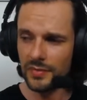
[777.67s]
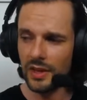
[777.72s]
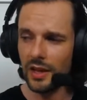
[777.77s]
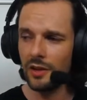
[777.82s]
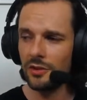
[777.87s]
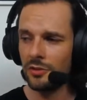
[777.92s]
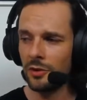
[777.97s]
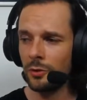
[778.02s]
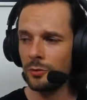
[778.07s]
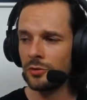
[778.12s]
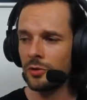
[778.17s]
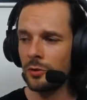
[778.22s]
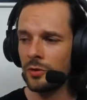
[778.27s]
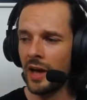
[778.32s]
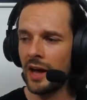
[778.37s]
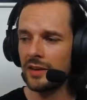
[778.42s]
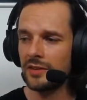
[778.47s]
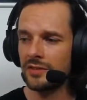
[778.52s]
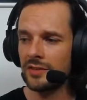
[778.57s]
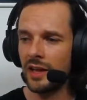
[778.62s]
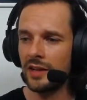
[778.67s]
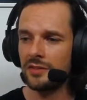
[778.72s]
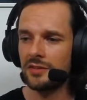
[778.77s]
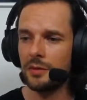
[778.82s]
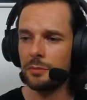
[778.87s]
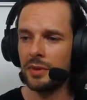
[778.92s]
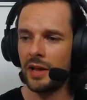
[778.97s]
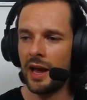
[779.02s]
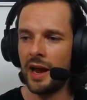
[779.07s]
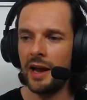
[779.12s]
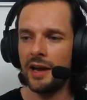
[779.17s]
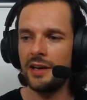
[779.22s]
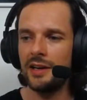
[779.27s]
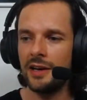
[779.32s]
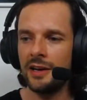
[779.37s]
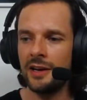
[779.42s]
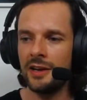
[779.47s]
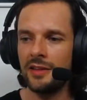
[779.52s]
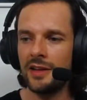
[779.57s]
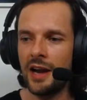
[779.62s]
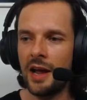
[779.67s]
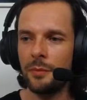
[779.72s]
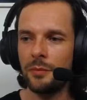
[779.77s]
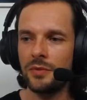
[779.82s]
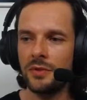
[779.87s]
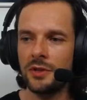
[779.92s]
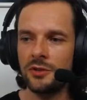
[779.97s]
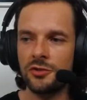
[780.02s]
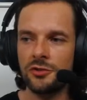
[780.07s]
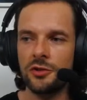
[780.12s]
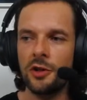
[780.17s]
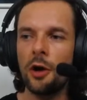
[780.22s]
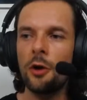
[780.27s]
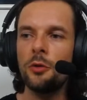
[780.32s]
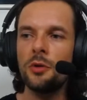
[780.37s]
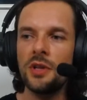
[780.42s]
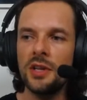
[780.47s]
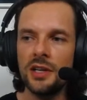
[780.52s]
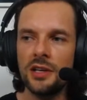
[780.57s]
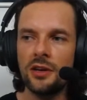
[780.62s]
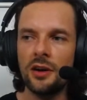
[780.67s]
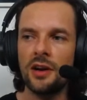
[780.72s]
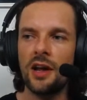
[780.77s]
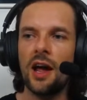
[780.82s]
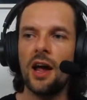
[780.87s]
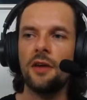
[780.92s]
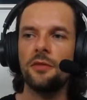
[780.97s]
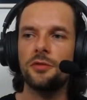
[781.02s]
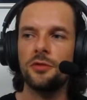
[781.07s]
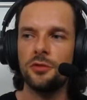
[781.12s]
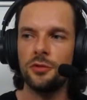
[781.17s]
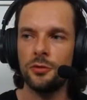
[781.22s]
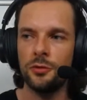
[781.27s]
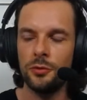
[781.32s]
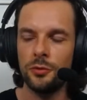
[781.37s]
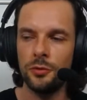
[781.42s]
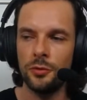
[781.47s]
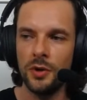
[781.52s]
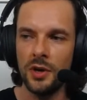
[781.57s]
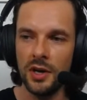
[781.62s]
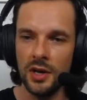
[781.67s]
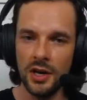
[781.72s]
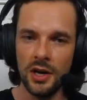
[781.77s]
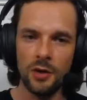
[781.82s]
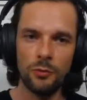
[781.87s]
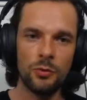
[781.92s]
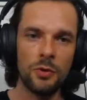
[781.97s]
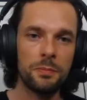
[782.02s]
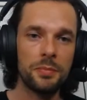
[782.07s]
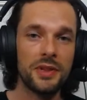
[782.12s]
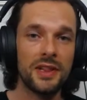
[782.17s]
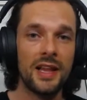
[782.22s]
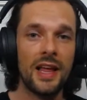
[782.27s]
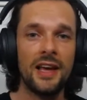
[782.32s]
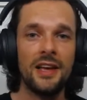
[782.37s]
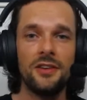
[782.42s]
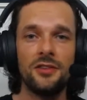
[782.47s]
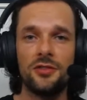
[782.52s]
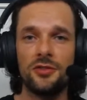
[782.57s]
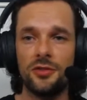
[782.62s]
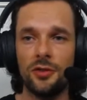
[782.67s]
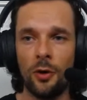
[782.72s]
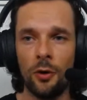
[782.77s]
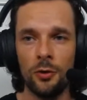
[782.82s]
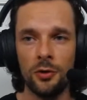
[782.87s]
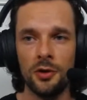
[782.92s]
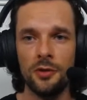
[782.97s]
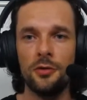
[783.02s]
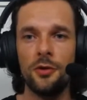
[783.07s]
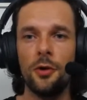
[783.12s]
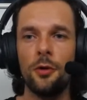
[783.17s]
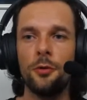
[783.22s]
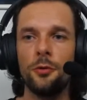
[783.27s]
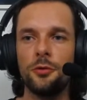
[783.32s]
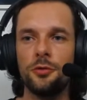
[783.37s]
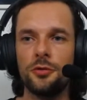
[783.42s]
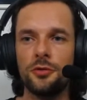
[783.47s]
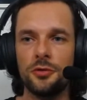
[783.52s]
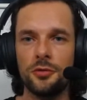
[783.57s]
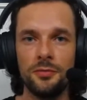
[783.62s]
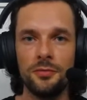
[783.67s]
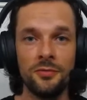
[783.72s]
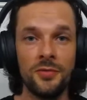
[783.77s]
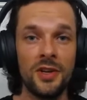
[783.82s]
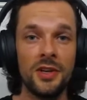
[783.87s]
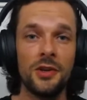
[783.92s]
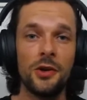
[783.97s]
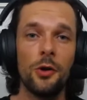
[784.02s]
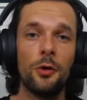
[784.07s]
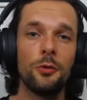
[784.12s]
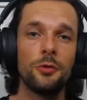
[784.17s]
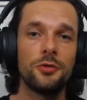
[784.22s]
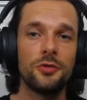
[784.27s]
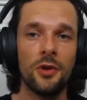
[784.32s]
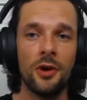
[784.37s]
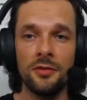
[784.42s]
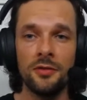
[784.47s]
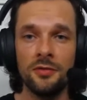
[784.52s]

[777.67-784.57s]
So that's the plan, that I'm slowly gonna have to replace all of those videos on